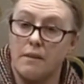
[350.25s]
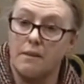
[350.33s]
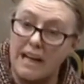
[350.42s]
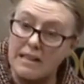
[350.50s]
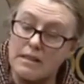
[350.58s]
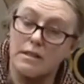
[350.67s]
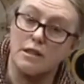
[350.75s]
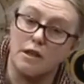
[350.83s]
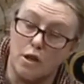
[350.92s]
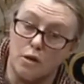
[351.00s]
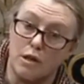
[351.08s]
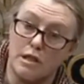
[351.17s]
That's the
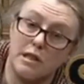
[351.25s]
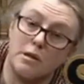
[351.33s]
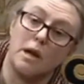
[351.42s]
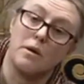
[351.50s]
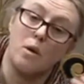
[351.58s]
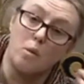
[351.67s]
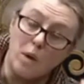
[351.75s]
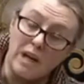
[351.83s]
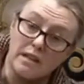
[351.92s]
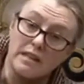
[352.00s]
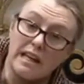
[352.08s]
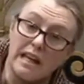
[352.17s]
security that we
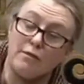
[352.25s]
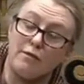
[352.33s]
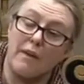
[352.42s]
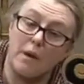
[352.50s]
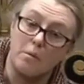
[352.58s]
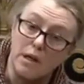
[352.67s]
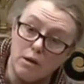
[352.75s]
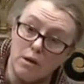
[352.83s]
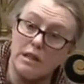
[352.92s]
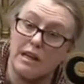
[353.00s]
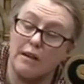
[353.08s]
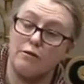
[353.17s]
could give, and that we
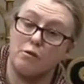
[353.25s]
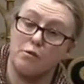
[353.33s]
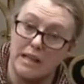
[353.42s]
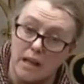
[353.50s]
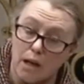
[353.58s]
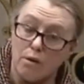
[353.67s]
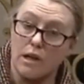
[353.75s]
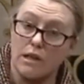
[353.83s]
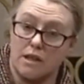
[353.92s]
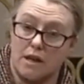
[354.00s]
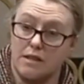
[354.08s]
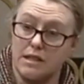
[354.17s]
could give if we had local
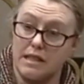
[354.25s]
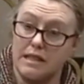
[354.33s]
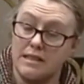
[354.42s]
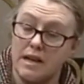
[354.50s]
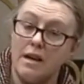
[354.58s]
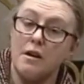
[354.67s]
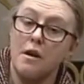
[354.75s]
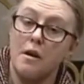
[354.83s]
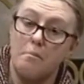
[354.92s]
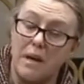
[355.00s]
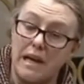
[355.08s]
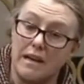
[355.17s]
authorities
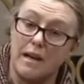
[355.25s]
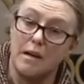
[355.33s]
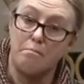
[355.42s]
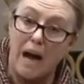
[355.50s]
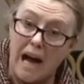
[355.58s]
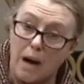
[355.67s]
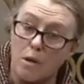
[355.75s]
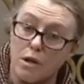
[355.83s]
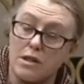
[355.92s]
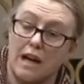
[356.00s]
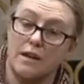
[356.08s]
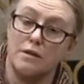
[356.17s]
being
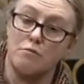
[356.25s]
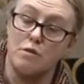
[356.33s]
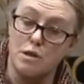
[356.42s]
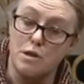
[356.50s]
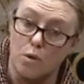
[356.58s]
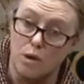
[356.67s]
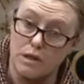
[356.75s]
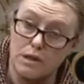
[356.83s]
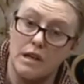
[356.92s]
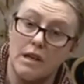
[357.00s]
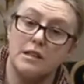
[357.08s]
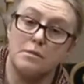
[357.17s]
empowered and
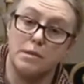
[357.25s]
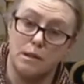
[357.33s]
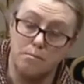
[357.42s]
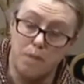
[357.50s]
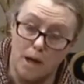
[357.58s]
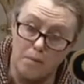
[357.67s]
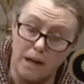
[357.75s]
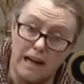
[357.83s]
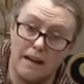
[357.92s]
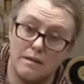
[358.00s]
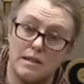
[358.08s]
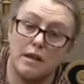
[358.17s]
resourced to build public
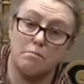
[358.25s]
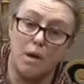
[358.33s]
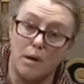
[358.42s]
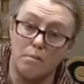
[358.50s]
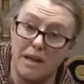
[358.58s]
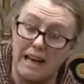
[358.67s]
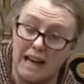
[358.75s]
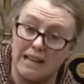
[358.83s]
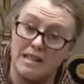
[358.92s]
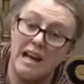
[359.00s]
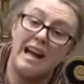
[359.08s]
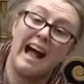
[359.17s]
housing on public
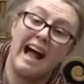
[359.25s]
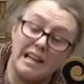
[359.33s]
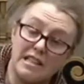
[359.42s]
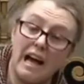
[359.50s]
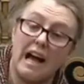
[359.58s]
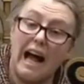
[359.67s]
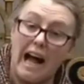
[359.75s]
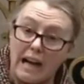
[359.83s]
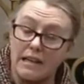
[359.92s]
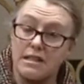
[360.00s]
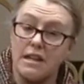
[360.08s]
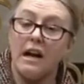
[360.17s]
land and to
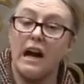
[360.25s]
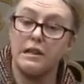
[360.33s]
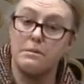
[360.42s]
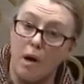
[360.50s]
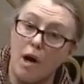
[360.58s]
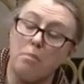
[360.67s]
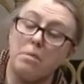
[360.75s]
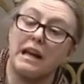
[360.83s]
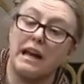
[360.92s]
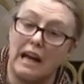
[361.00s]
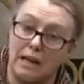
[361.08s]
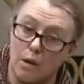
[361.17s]
act as public
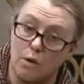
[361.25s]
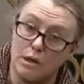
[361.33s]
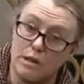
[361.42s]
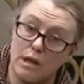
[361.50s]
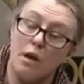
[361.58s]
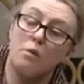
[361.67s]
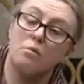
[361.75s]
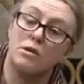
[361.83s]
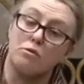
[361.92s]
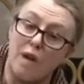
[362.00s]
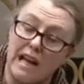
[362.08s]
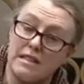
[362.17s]
landlords
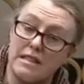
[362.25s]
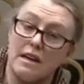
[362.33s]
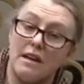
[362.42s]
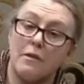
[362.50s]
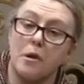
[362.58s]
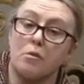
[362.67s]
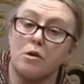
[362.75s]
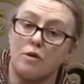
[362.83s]
with rent that would